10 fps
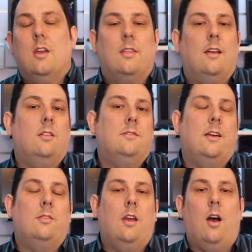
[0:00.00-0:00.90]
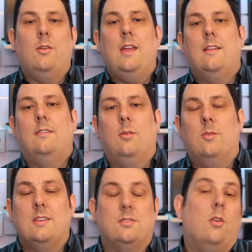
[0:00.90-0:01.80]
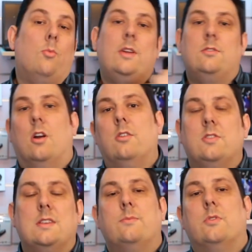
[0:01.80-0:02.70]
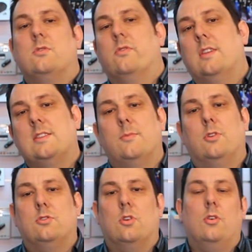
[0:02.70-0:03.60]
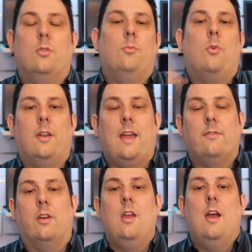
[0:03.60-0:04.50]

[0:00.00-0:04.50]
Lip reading: They'll tell you, oh yeah, do this, oh we charge this much for this much, or whatever,